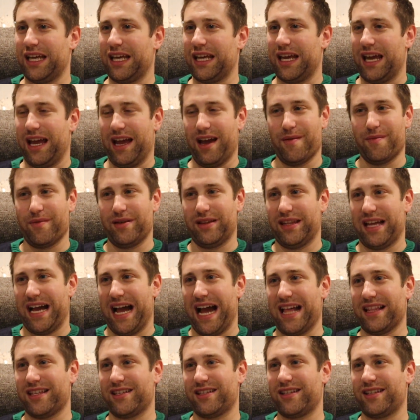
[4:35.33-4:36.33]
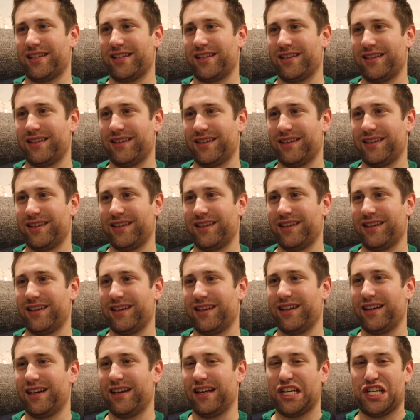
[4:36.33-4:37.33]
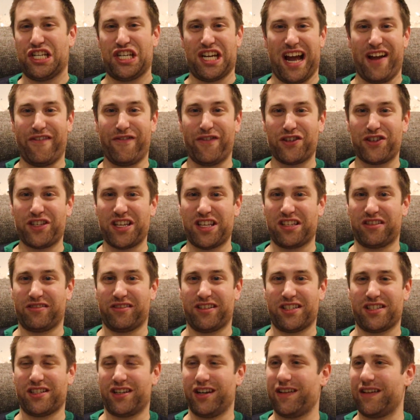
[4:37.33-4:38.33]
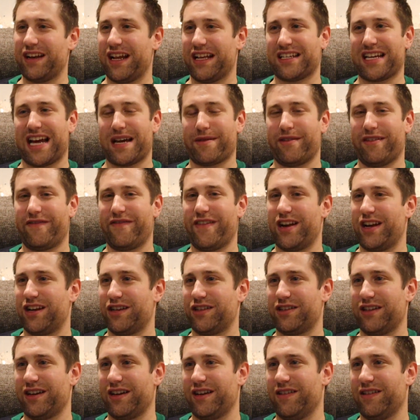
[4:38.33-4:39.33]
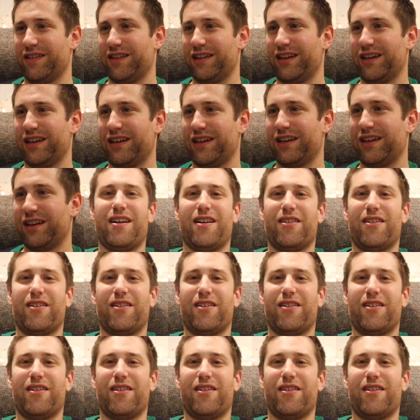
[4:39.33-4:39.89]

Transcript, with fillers: Yeah, but that's... Mm-hmm. Jefferson's reserve, and it's got to be finished though. Richard?